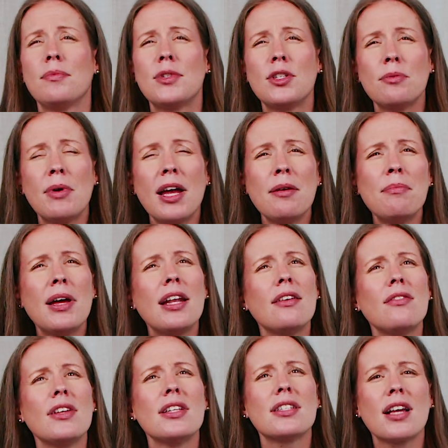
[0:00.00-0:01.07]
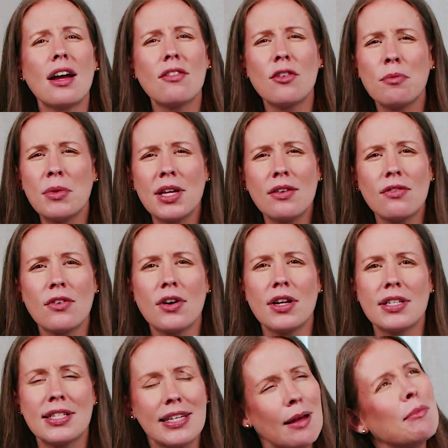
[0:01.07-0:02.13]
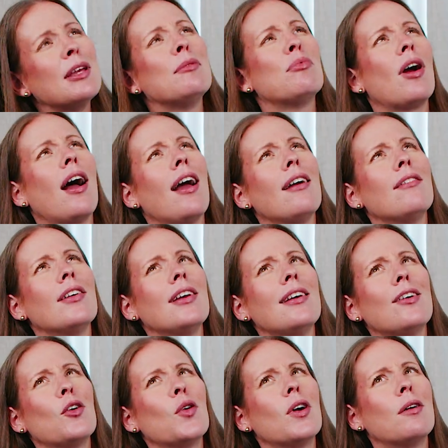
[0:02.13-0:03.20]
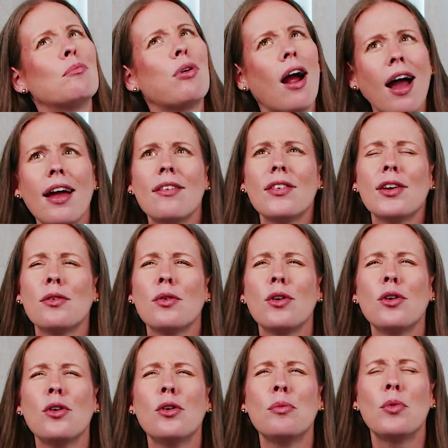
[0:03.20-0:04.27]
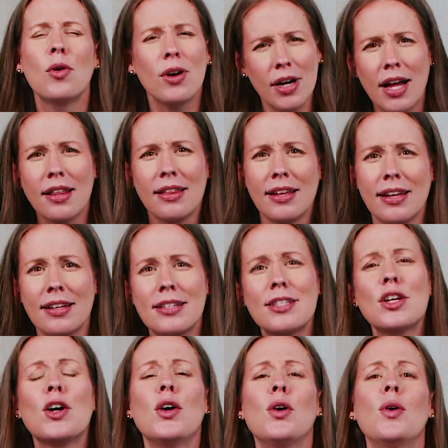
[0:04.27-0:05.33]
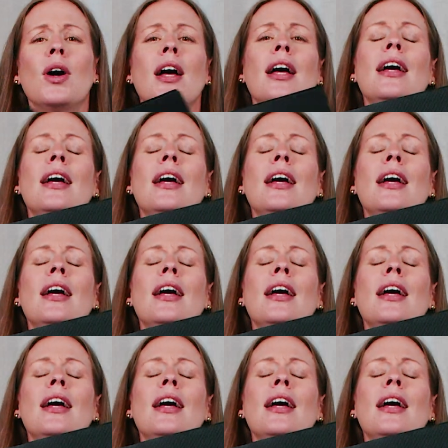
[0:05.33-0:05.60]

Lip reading: do my benefits cover me for a semi-private or a private room or nothing? So